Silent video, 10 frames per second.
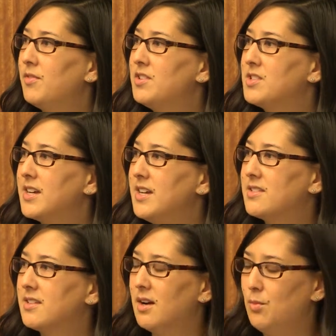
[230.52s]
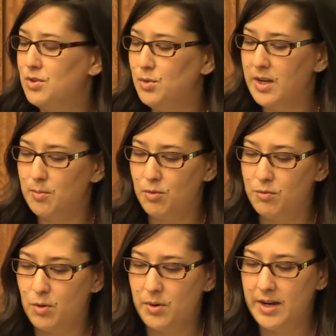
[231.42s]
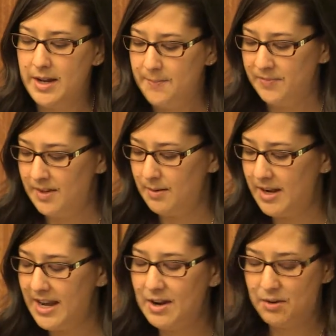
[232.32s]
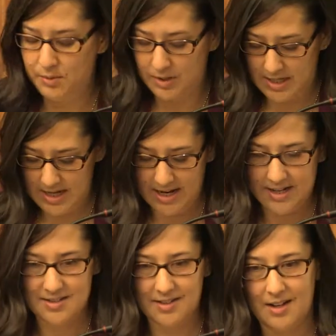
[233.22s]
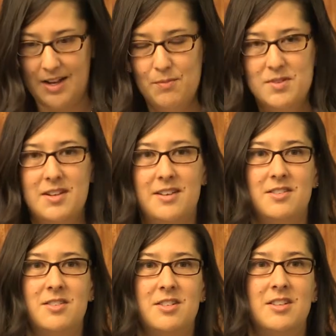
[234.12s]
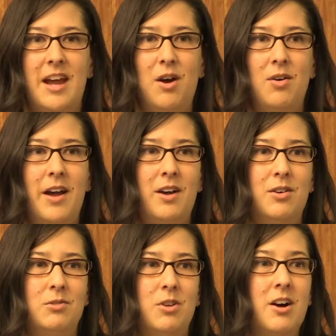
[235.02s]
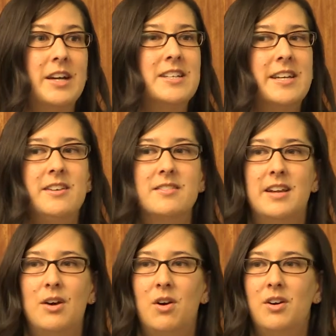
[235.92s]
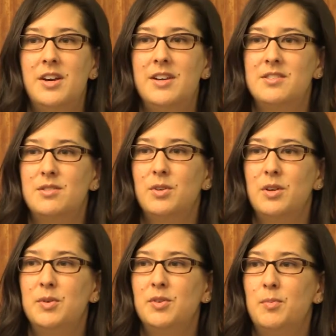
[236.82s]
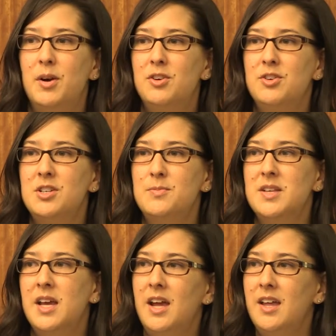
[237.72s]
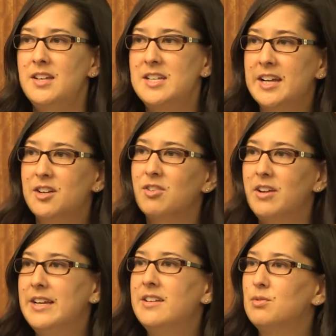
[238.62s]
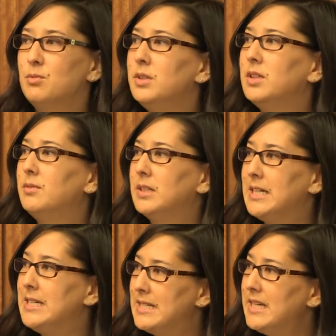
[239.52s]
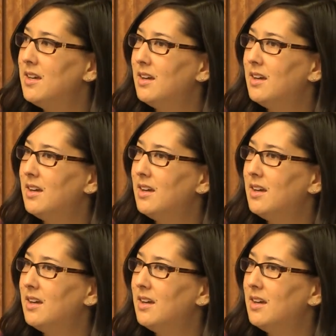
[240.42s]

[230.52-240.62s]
of other sites once we can move forward. And I really can't emphasize just how long it takes and how hard it is to really build the partnerships. The technical end is really, really easy,